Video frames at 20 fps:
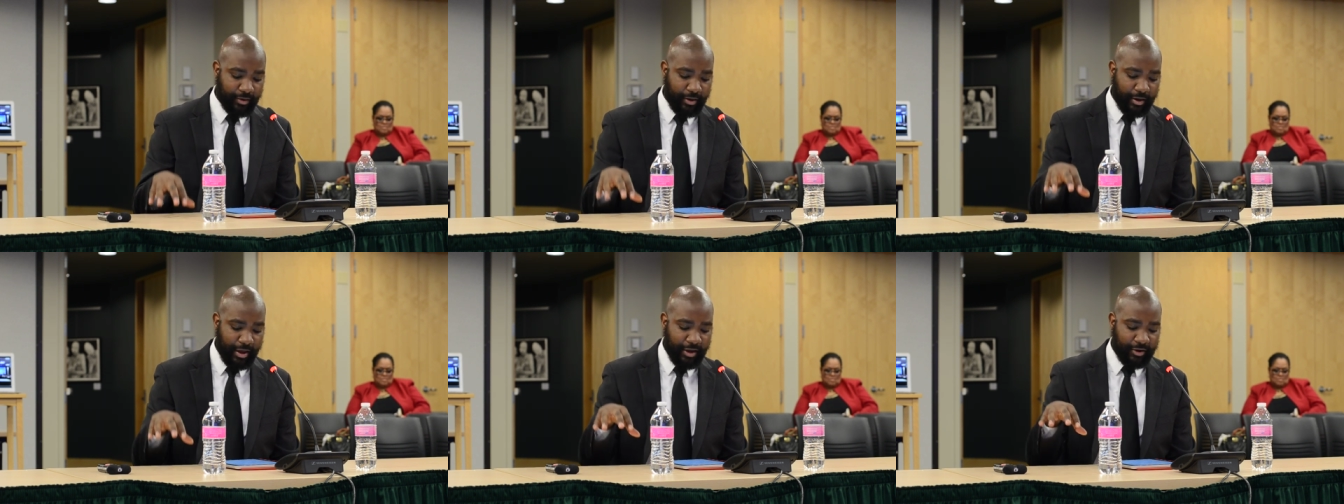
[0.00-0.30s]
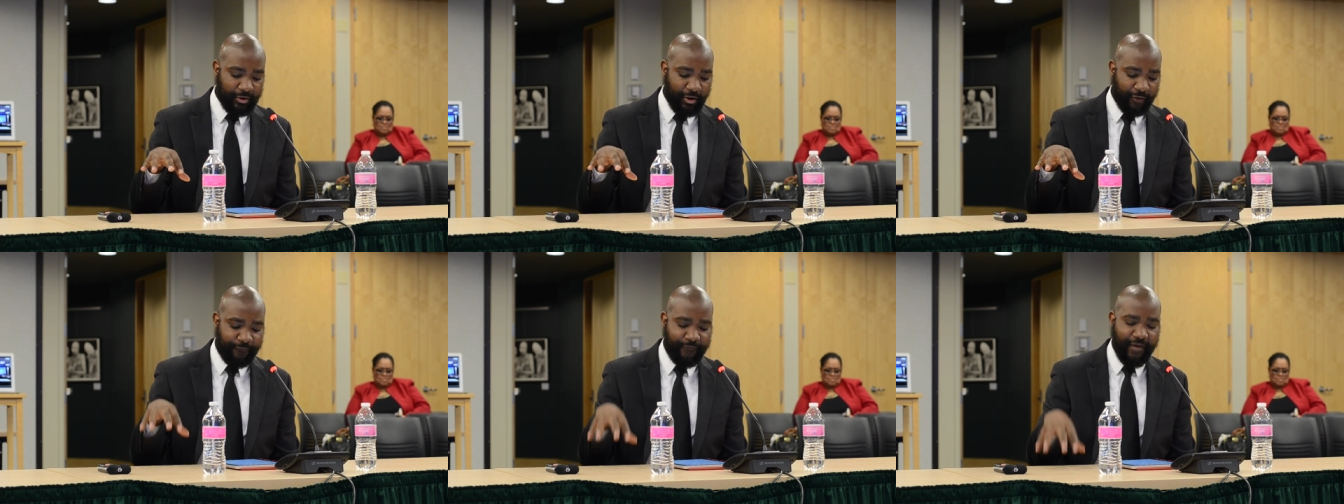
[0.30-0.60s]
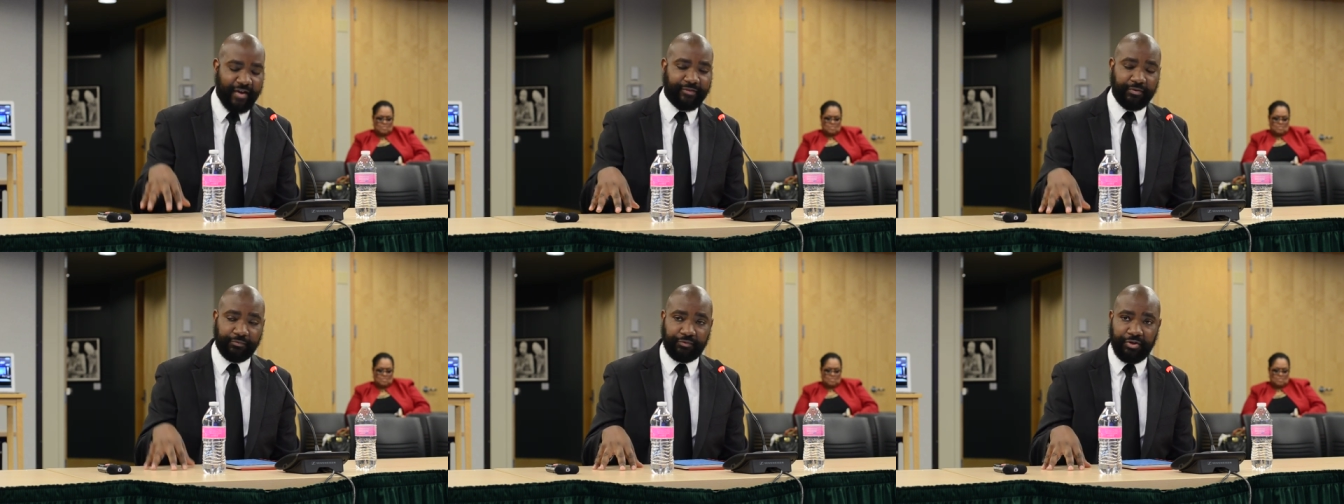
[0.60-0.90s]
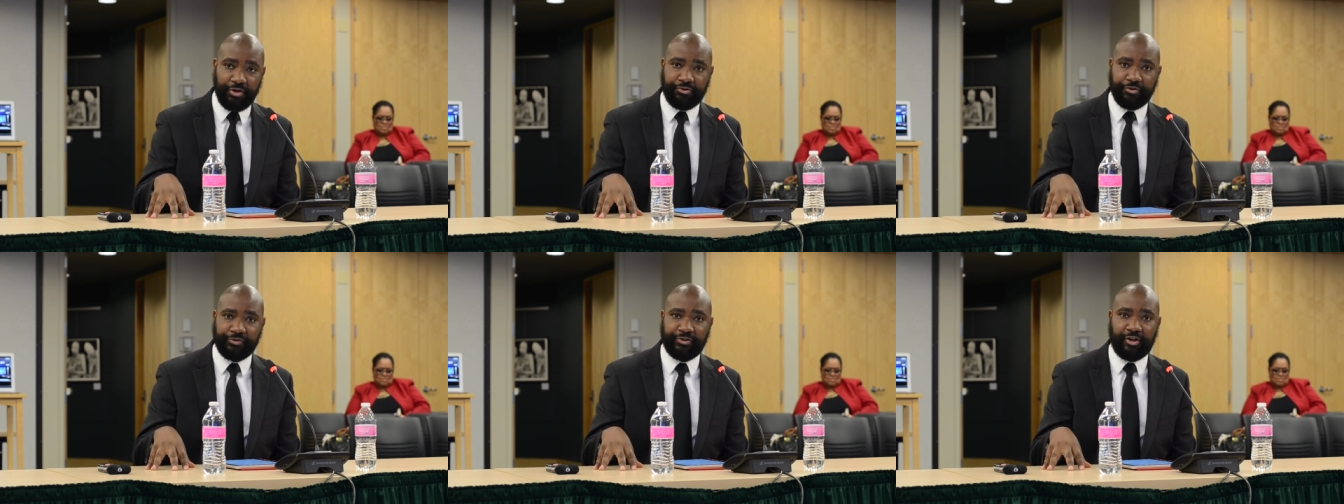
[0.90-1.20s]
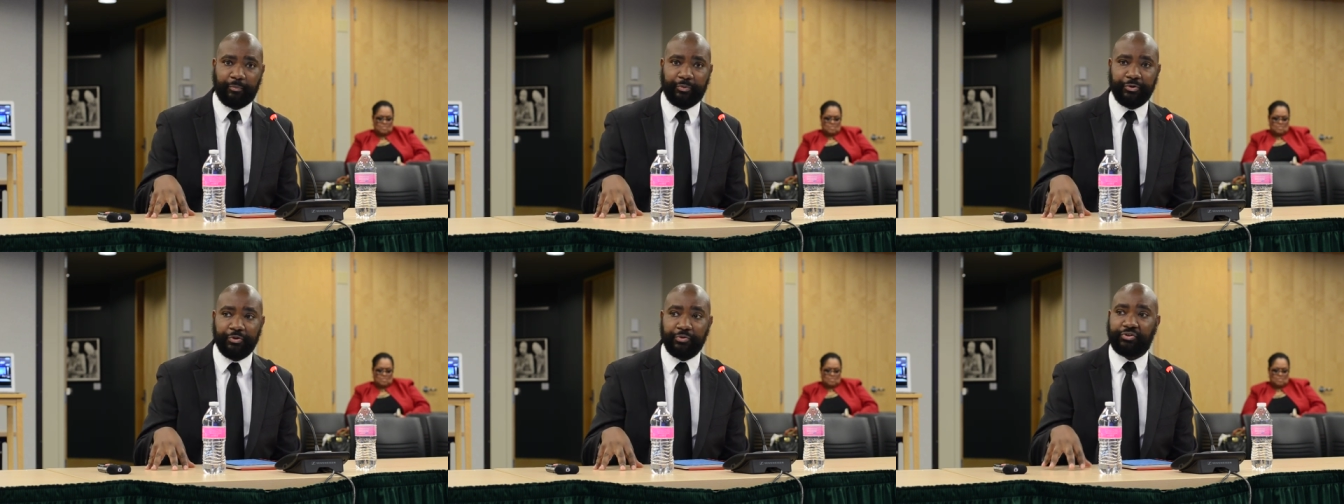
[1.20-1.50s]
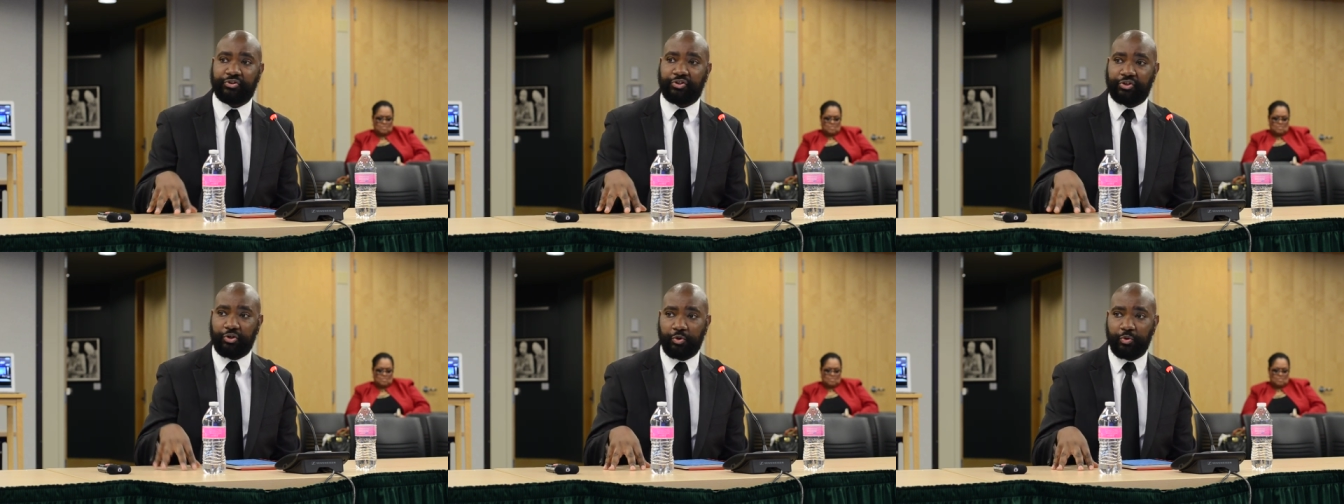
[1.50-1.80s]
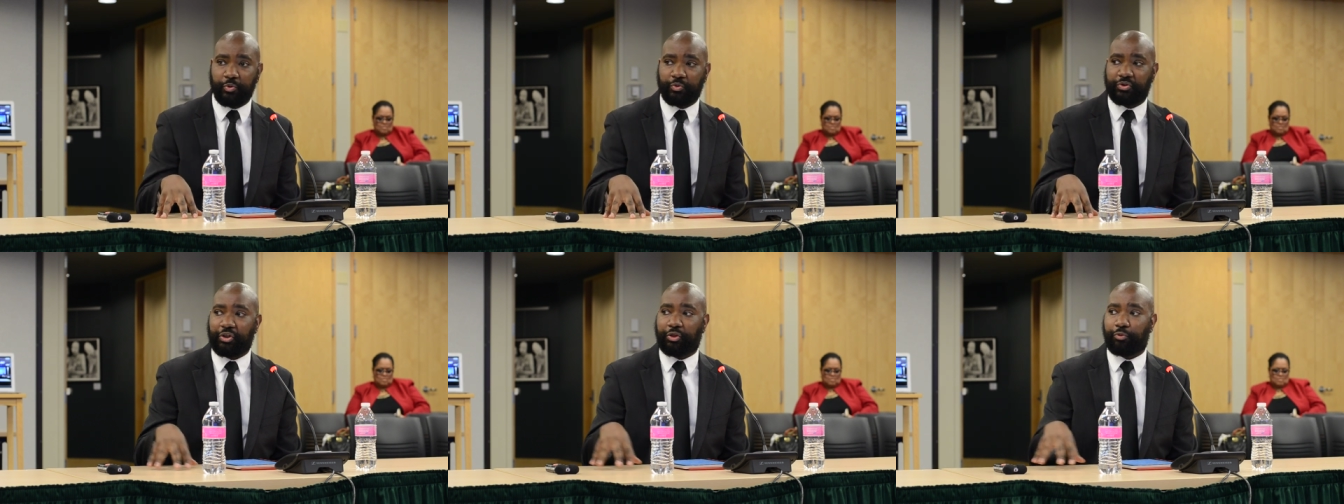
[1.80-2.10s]
and effective teachers can produce
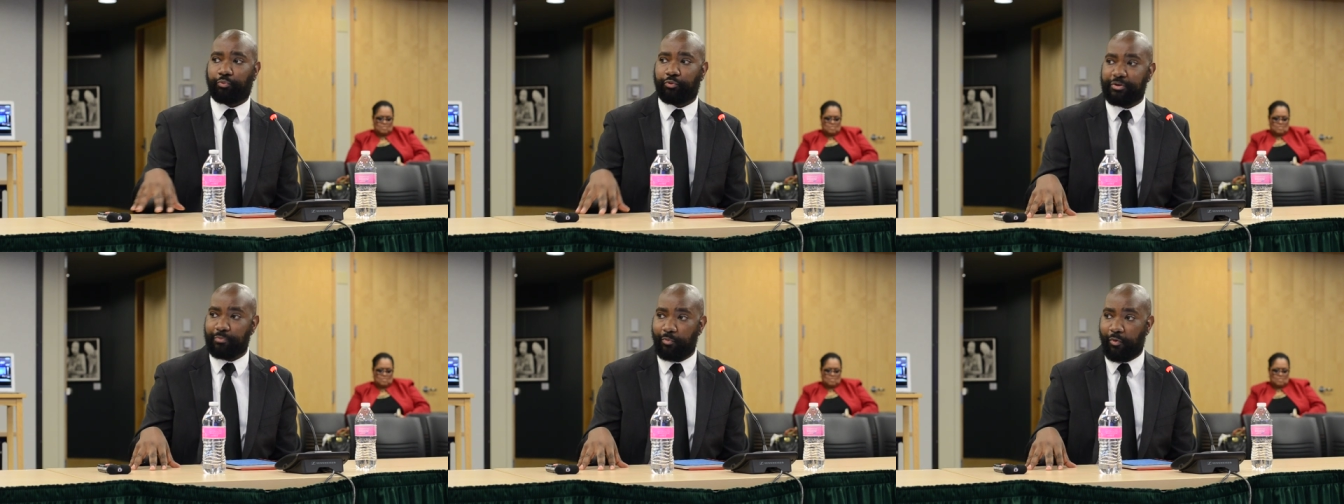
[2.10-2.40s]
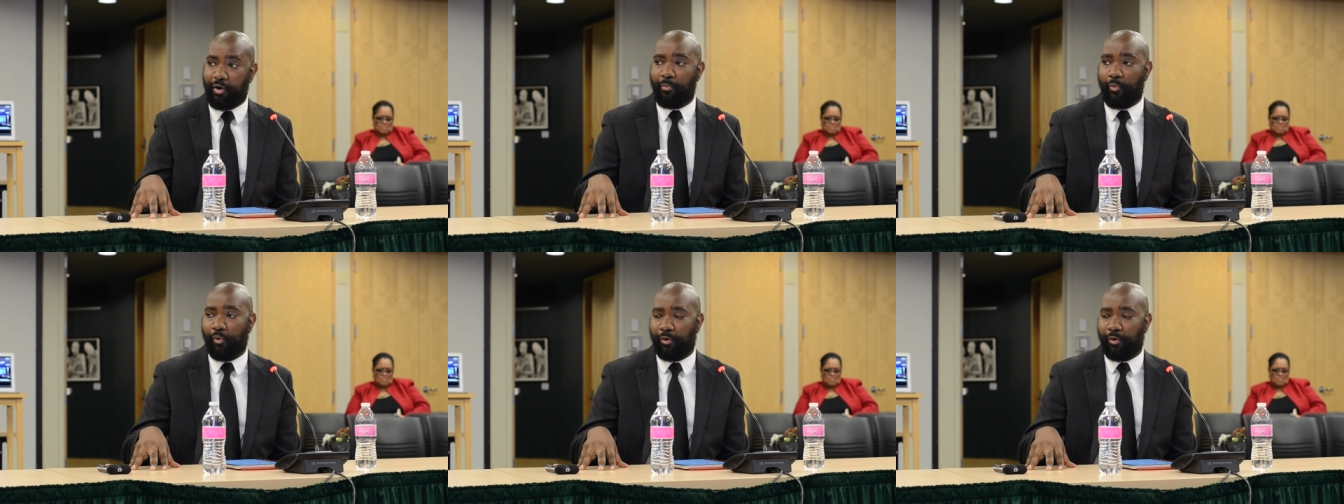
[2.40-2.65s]
2 to 3